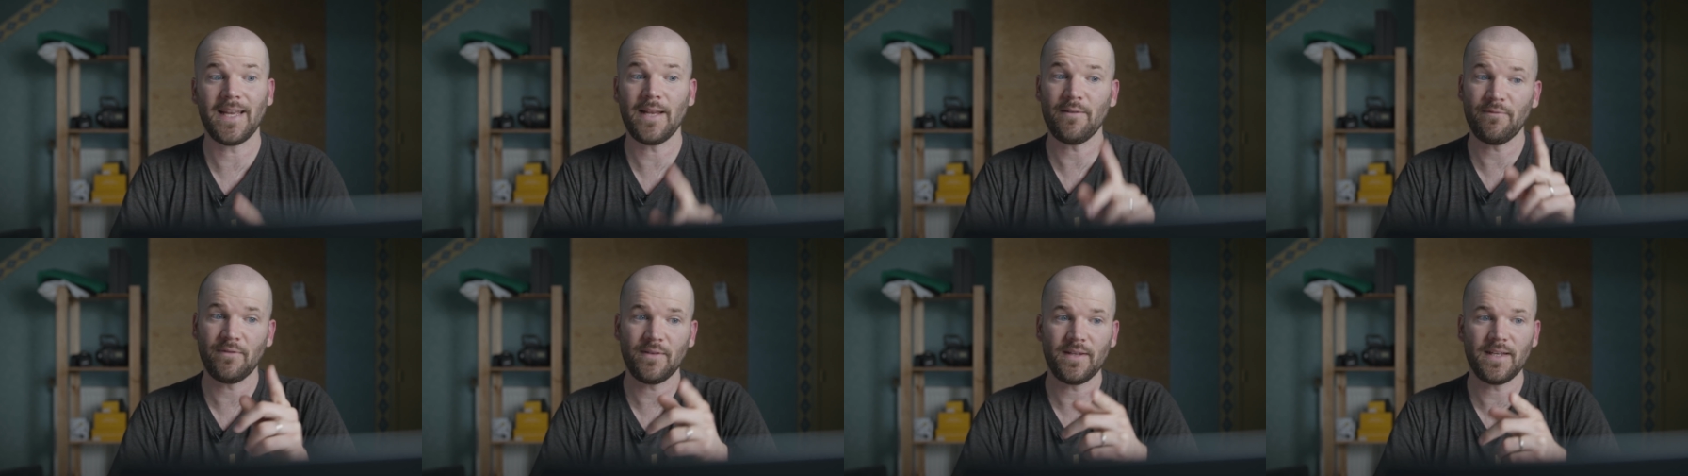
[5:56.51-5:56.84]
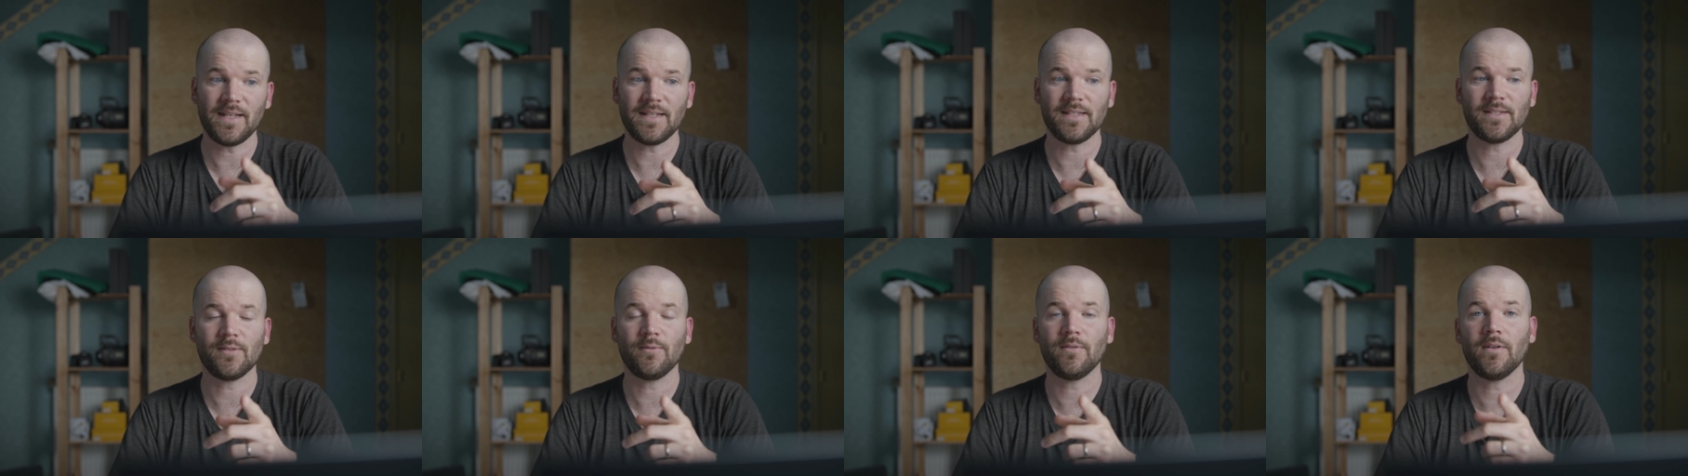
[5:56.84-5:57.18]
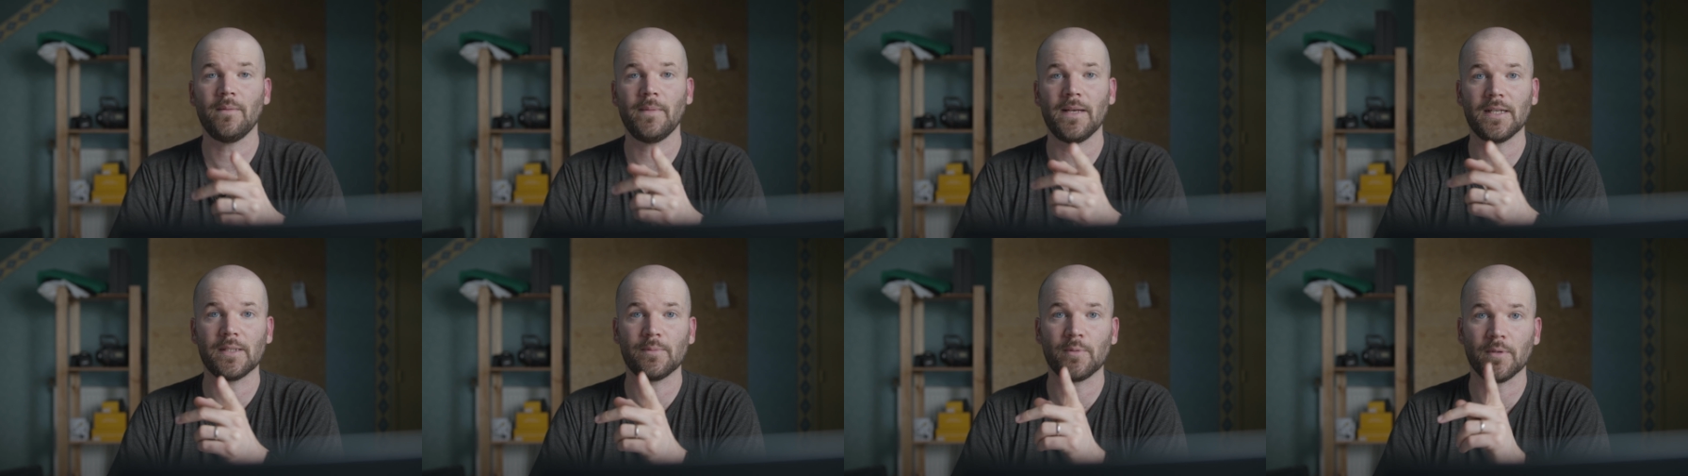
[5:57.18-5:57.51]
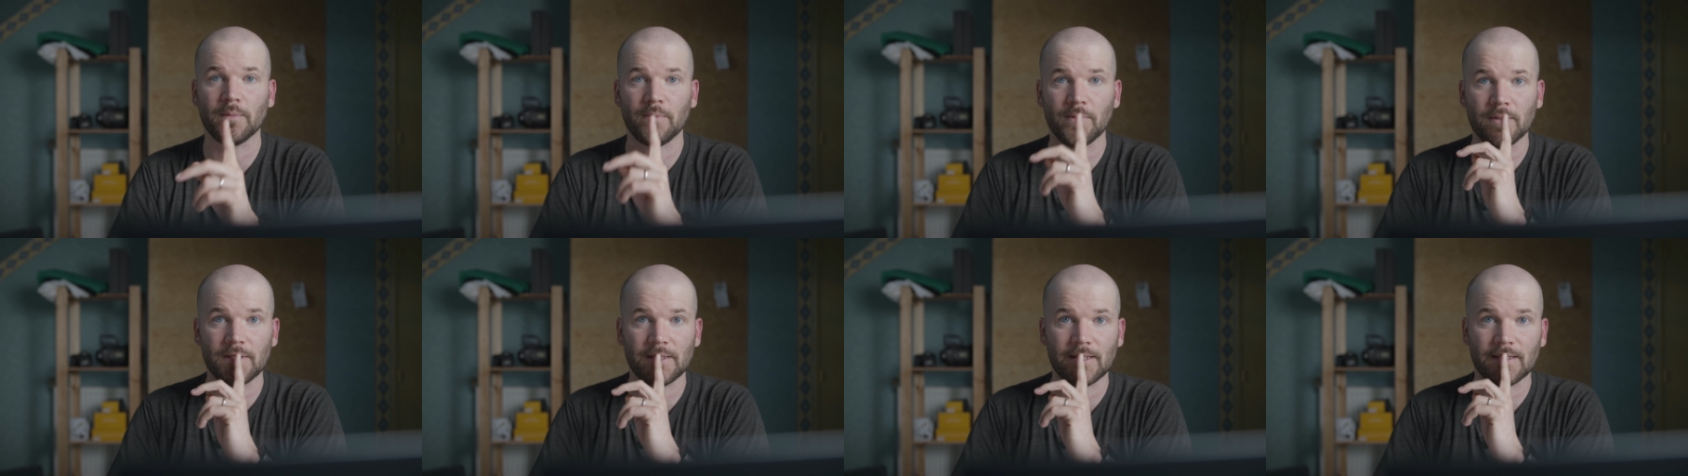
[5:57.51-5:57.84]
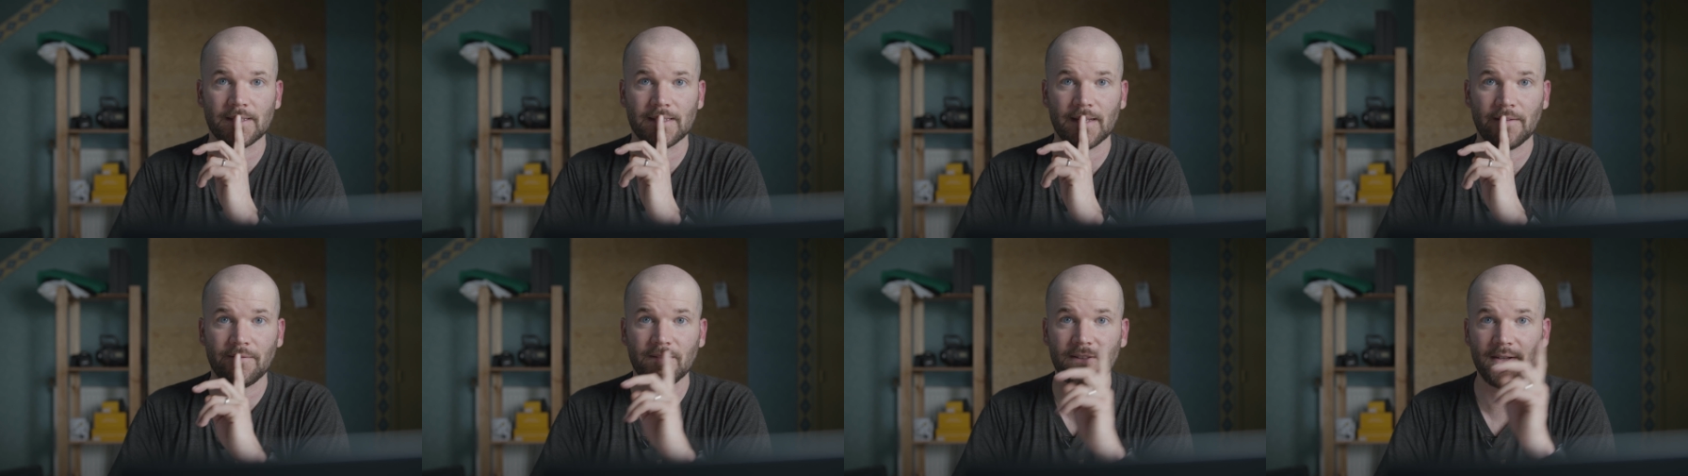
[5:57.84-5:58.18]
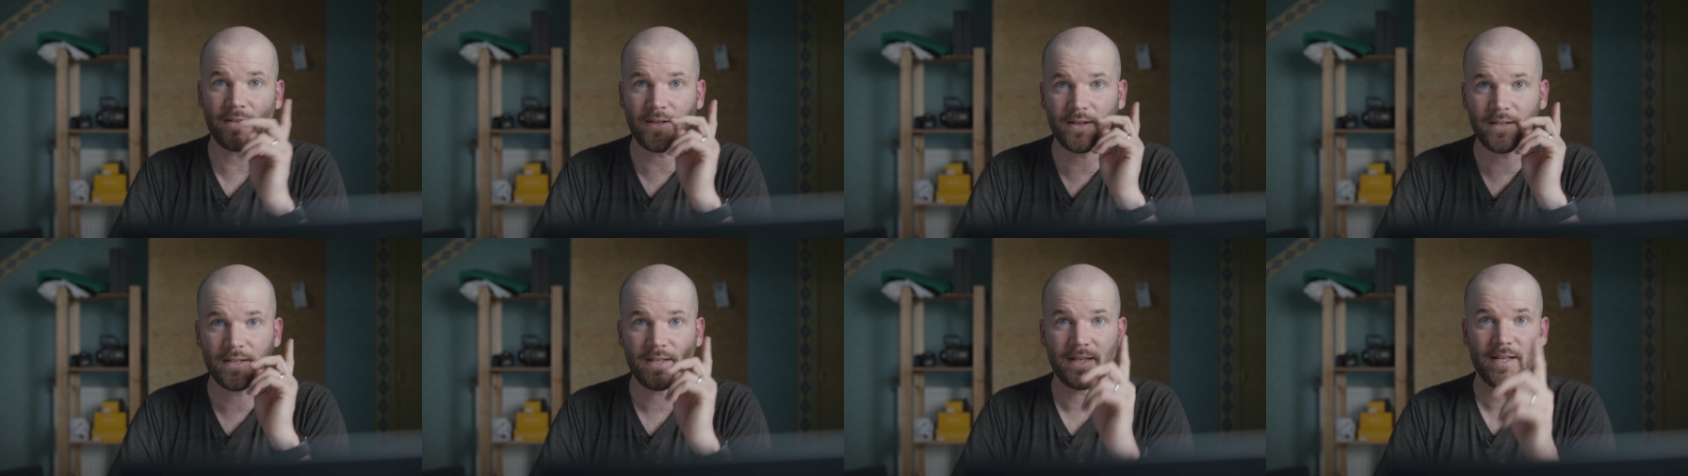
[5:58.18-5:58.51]
And for the Instagram export presets, I
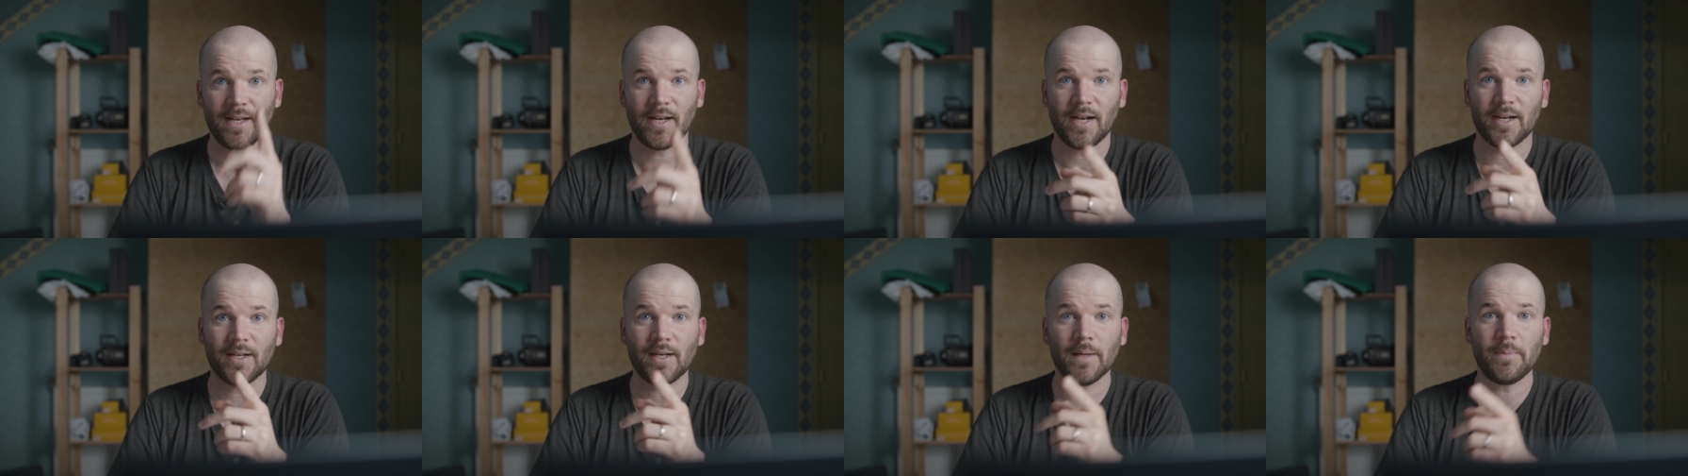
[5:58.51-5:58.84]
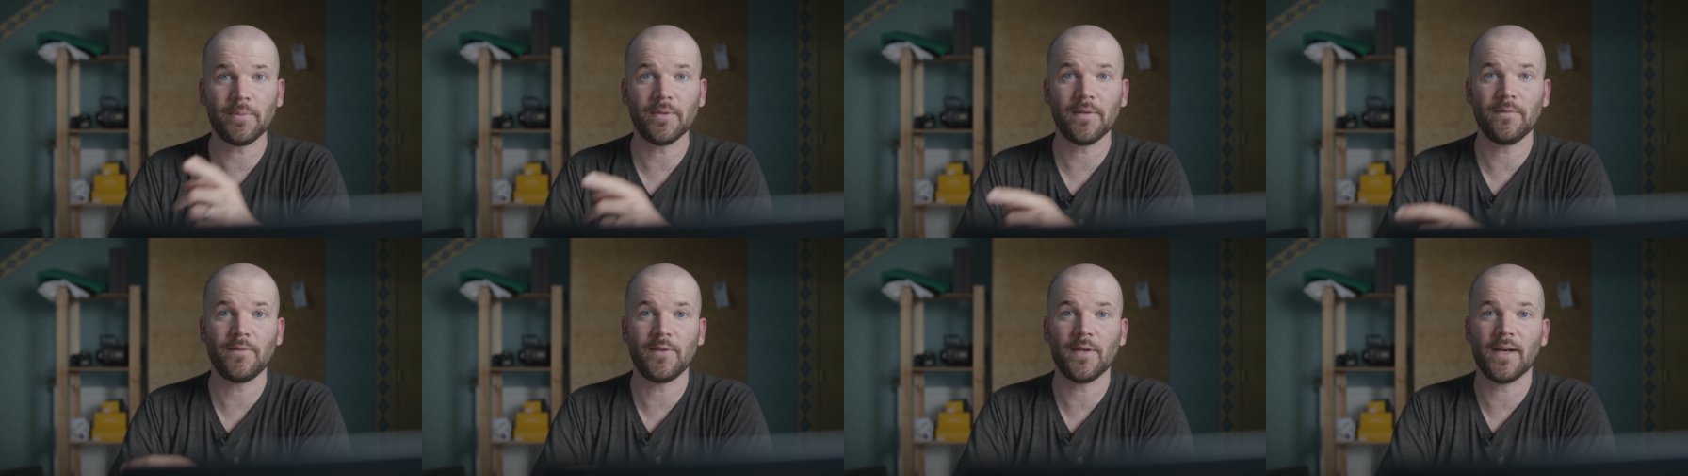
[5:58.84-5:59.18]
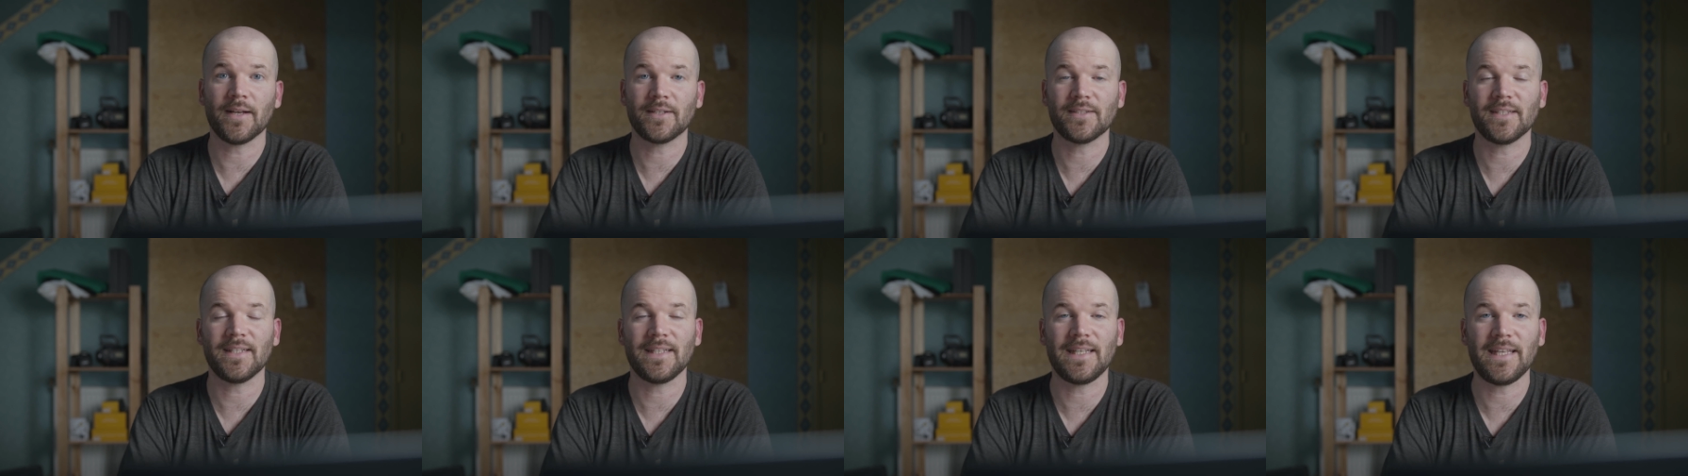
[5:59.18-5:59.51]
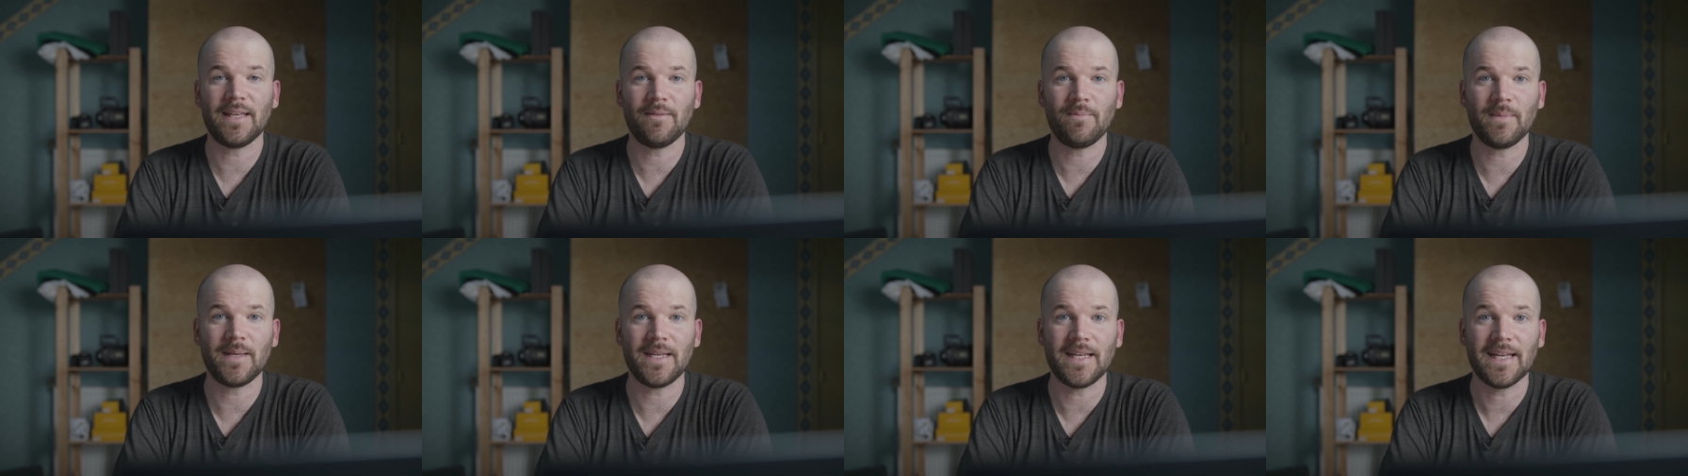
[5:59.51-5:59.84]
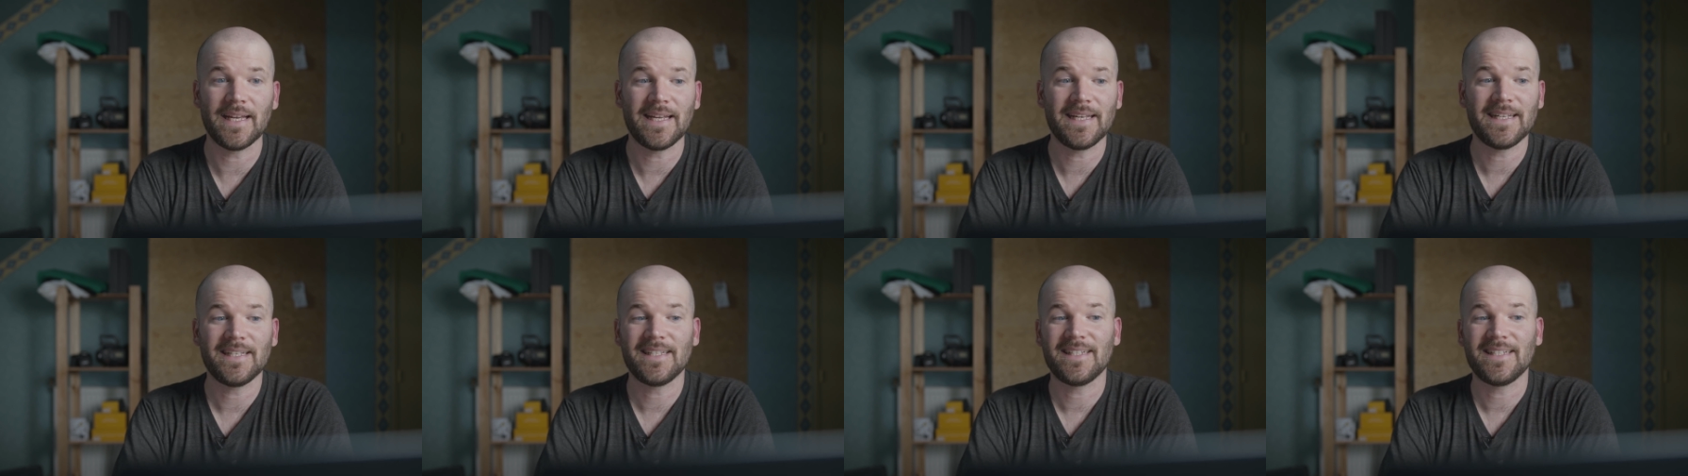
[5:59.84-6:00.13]
saw a couple of you actually gave me